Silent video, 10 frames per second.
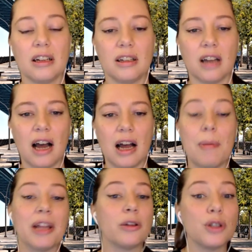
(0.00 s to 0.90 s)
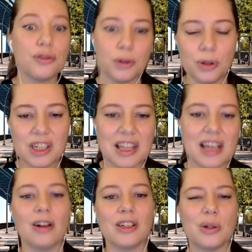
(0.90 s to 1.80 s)
about those foods and then
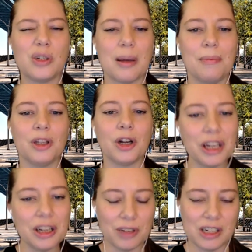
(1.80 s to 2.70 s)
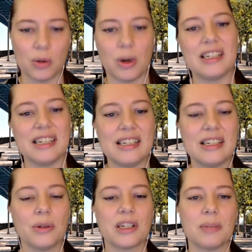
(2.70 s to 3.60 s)
also some learning resources
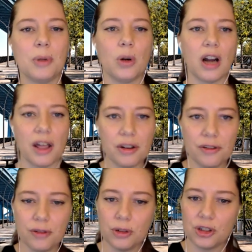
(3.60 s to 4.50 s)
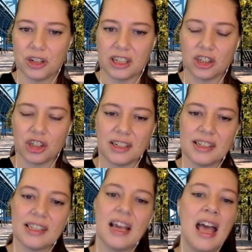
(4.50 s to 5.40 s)
to explore other food
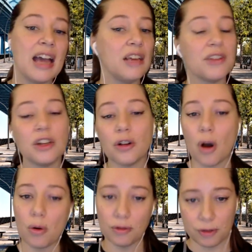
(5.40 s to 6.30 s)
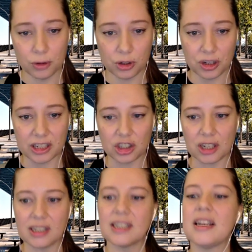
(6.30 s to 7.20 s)
traditions and even your own food
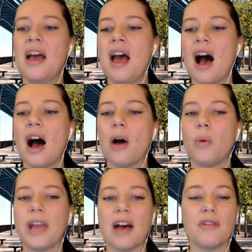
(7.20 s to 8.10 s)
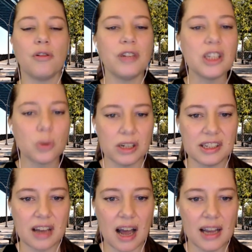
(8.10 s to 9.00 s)
traditions. We have a resource
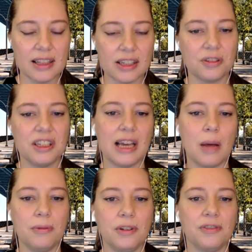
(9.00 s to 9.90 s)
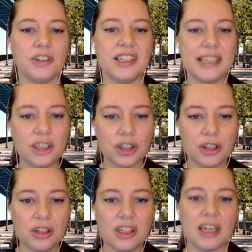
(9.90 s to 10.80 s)
guide that's really helpful for
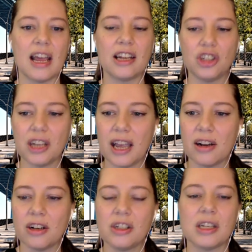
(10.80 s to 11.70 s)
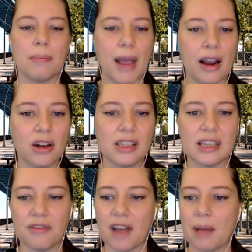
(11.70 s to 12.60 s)
teachers and educators and parents
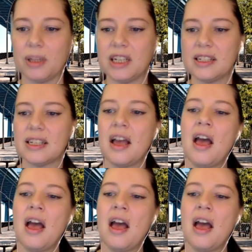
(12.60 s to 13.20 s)
and families